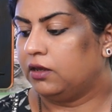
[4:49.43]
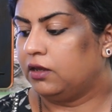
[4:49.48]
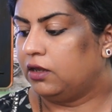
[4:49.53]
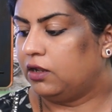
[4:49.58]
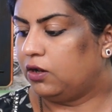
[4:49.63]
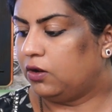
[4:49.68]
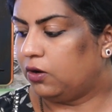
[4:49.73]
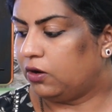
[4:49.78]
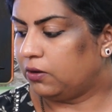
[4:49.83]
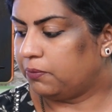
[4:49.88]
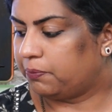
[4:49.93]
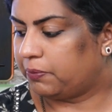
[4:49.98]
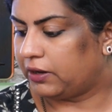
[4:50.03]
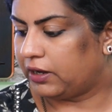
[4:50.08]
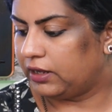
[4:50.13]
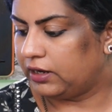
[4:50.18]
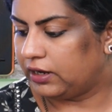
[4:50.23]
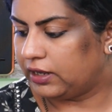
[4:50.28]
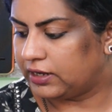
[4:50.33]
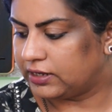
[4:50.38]

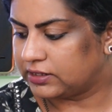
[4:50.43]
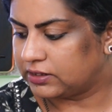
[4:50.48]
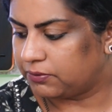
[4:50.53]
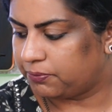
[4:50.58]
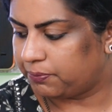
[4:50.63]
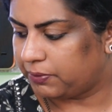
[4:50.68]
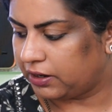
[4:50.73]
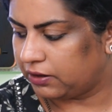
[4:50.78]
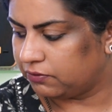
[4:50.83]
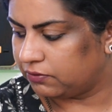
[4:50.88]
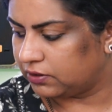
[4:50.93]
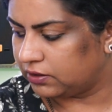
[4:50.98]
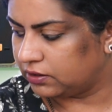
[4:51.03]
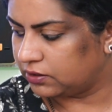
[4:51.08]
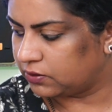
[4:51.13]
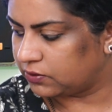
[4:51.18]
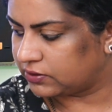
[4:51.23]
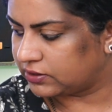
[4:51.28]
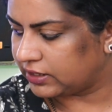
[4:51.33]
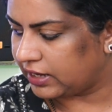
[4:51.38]
Lokpal has the power
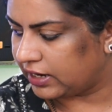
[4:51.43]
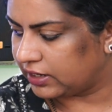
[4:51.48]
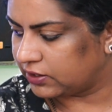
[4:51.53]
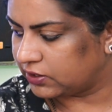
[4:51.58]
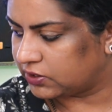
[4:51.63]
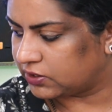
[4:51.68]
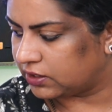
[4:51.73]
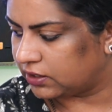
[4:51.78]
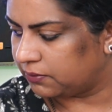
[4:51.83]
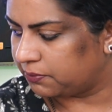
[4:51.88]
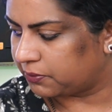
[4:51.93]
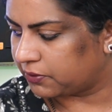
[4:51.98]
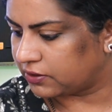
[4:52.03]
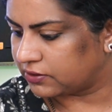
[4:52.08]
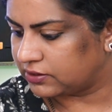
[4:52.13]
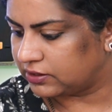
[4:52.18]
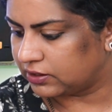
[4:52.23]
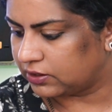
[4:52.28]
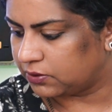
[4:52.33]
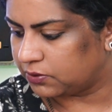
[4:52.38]
to sanction
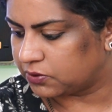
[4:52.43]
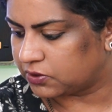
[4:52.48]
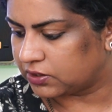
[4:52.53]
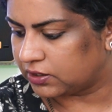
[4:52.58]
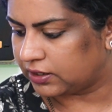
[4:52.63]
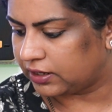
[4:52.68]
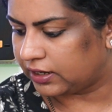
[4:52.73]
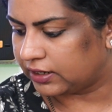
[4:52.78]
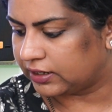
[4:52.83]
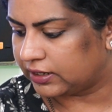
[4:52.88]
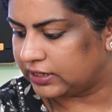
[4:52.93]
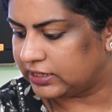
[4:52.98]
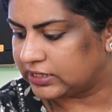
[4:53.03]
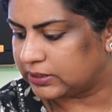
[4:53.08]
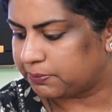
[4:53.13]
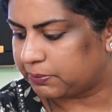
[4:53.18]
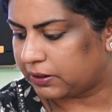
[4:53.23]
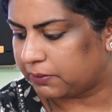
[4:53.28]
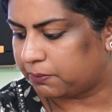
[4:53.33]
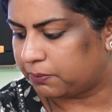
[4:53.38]
prosecution
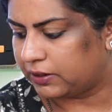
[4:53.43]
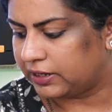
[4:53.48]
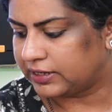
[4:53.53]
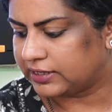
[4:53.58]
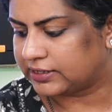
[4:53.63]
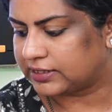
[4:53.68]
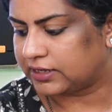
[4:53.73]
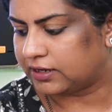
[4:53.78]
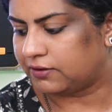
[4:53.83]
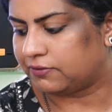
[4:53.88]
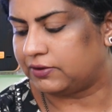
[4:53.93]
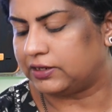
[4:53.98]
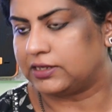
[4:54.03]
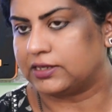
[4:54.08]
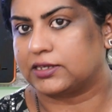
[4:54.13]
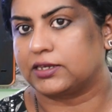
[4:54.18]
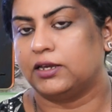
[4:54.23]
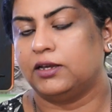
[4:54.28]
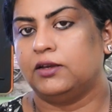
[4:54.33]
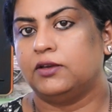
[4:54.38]
against public
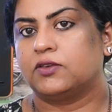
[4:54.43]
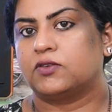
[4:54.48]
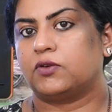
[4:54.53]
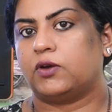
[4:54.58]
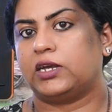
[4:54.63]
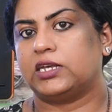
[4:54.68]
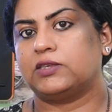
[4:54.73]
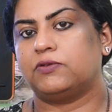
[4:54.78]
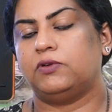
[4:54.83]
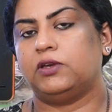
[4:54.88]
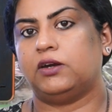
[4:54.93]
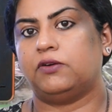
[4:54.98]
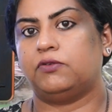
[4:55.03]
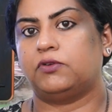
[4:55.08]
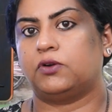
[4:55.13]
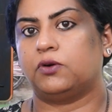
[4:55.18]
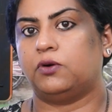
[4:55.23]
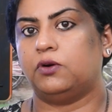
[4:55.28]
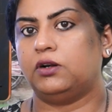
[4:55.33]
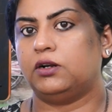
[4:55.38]
servants. So as we have
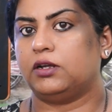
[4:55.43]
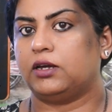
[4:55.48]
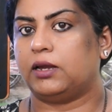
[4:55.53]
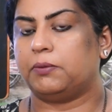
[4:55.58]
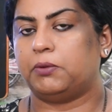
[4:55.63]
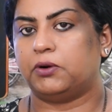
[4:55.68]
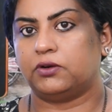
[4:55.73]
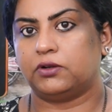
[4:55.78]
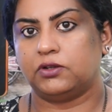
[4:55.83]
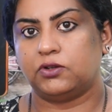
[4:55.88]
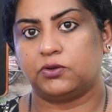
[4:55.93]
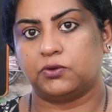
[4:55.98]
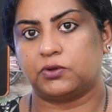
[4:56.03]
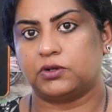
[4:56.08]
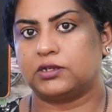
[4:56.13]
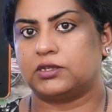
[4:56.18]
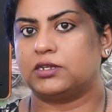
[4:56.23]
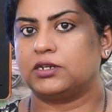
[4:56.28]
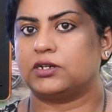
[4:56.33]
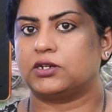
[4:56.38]
told about the
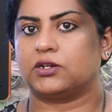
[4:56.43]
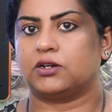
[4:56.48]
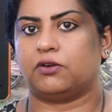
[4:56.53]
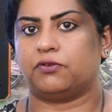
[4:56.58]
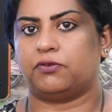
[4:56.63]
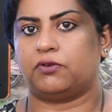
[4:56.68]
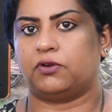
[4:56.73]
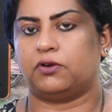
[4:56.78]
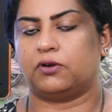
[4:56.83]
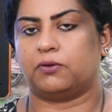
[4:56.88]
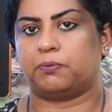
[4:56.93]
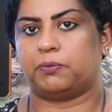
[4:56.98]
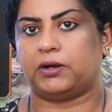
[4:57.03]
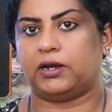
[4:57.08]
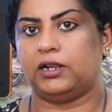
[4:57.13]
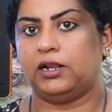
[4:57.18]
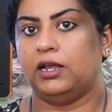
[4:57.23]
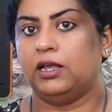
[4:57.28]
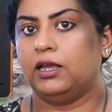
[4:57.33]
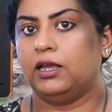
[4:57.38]
jurisdiction of Lokpal,